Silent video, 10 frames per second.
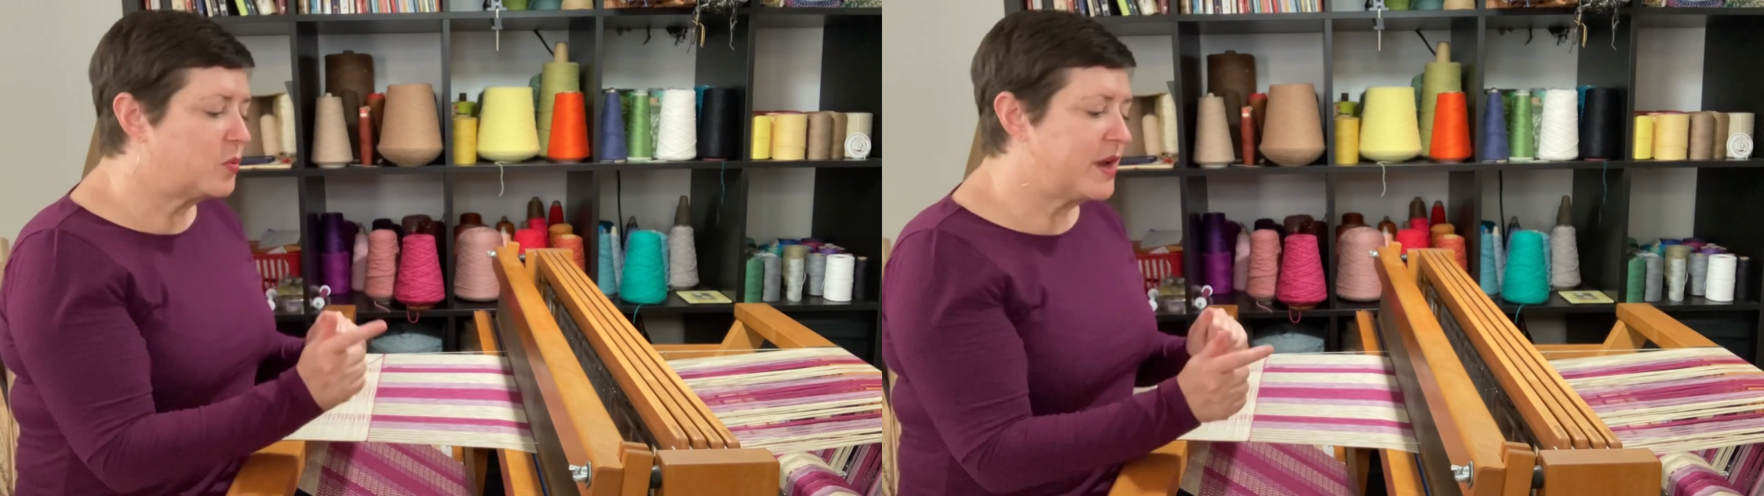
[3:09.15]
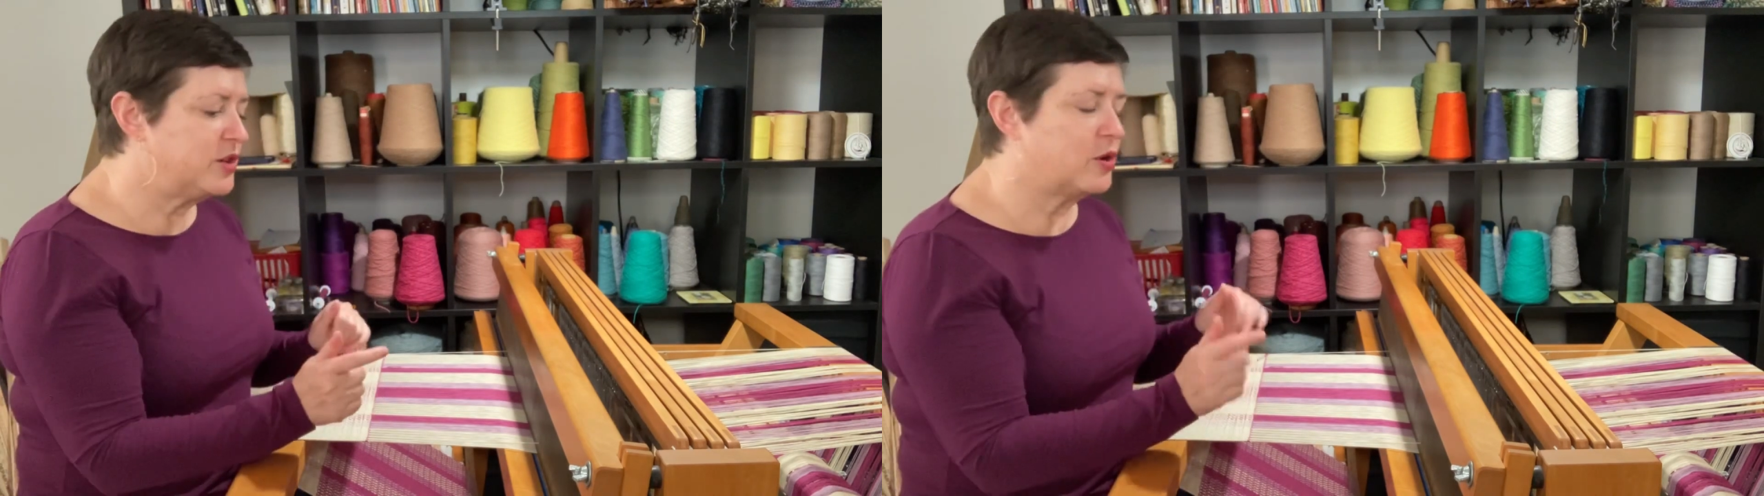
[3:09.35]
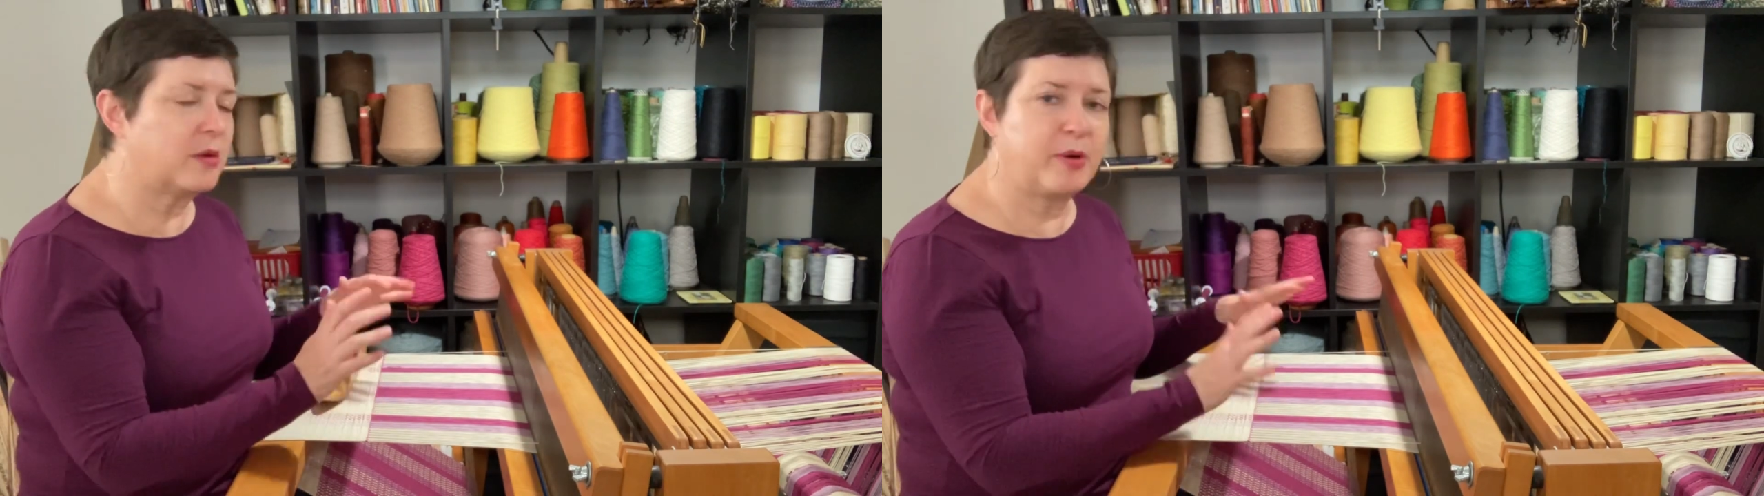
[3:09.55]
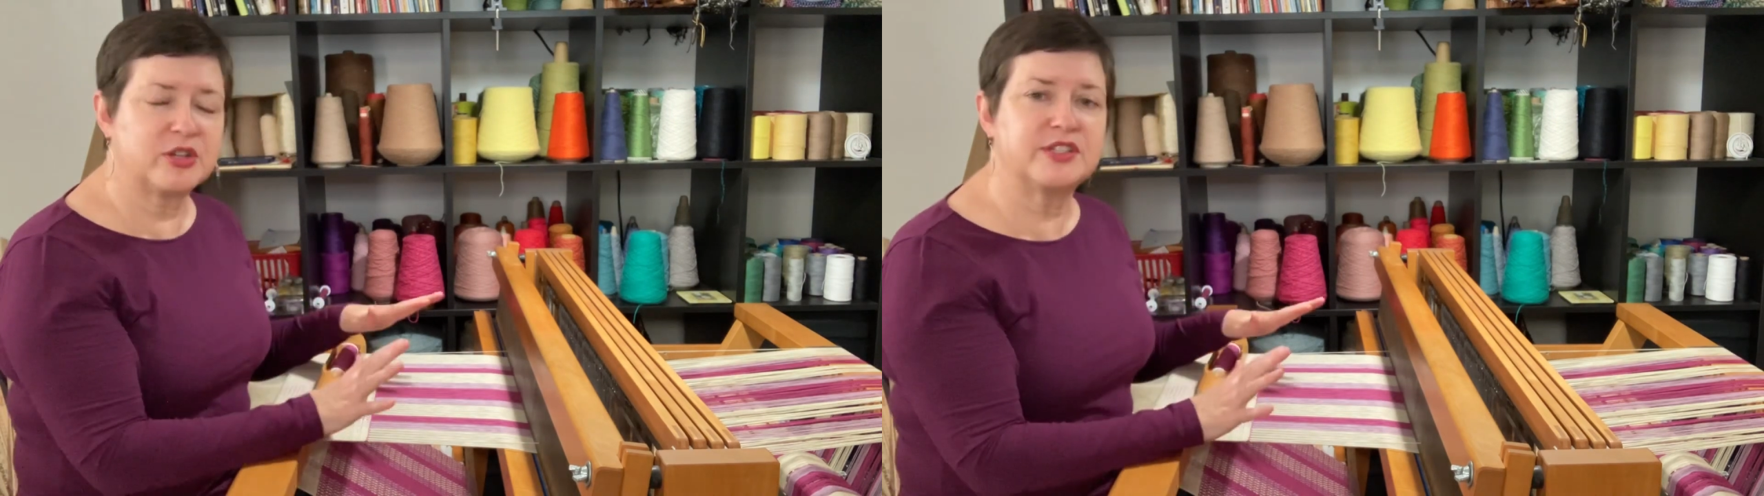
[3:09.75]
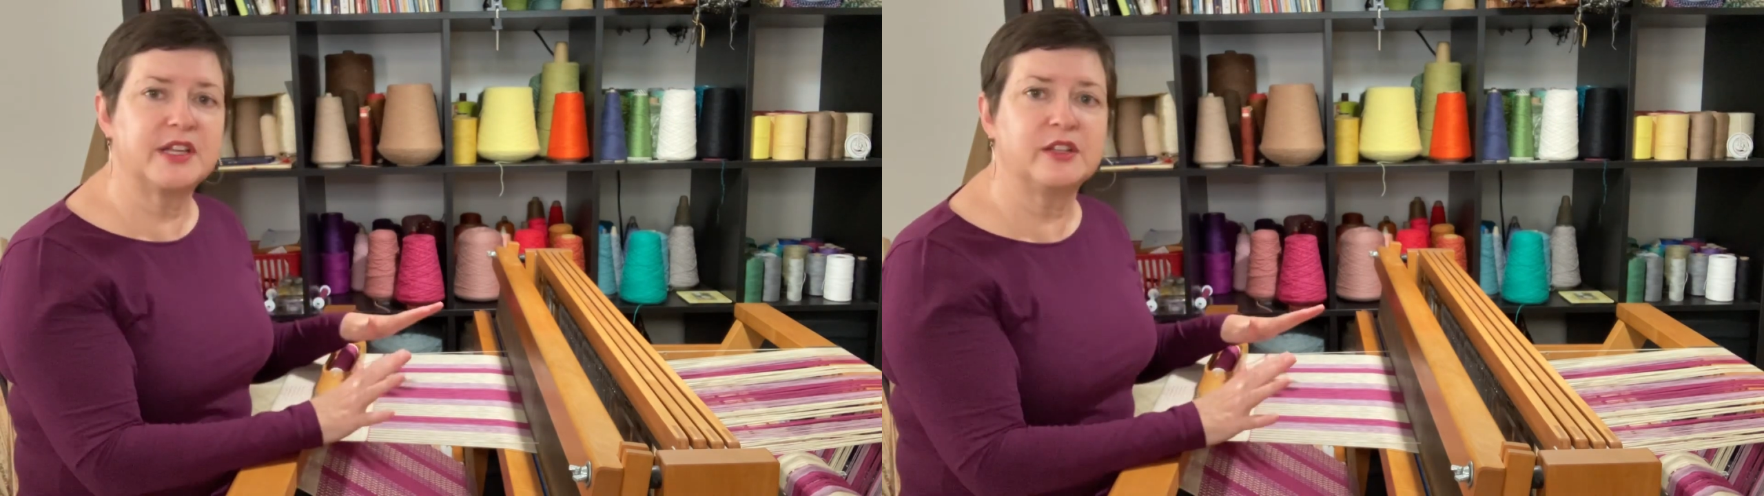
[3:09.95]
when you're
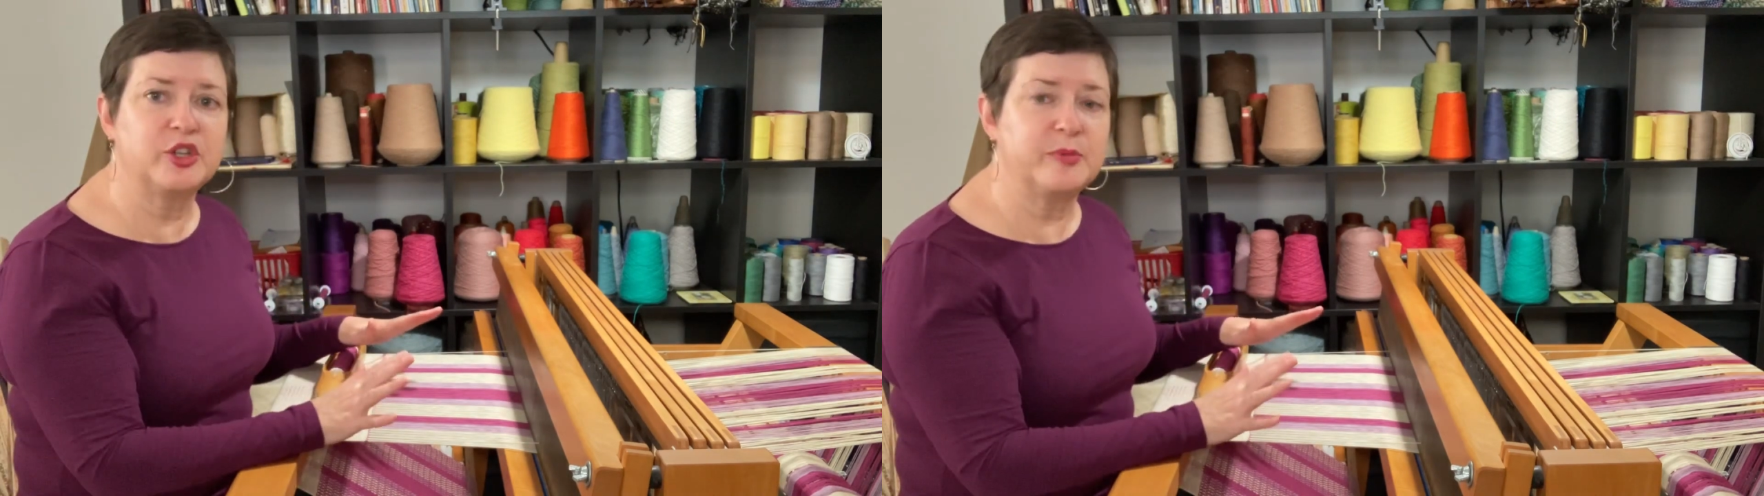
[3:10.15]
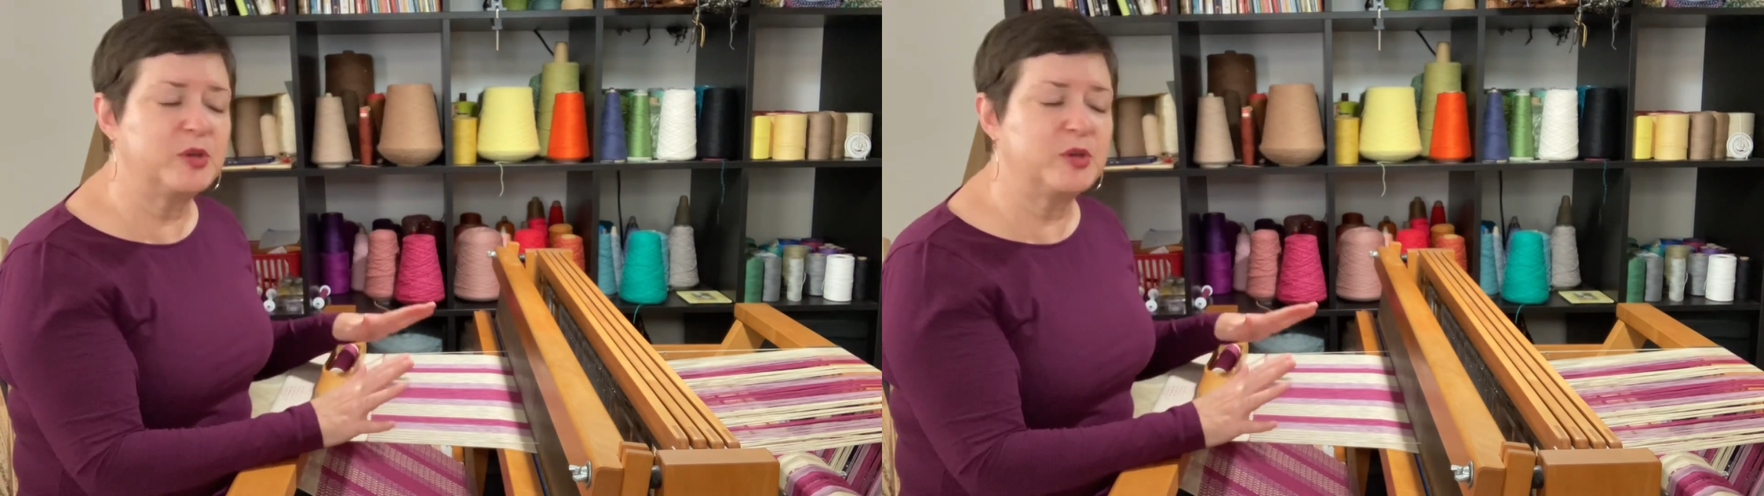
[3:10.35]
purchasing a loom.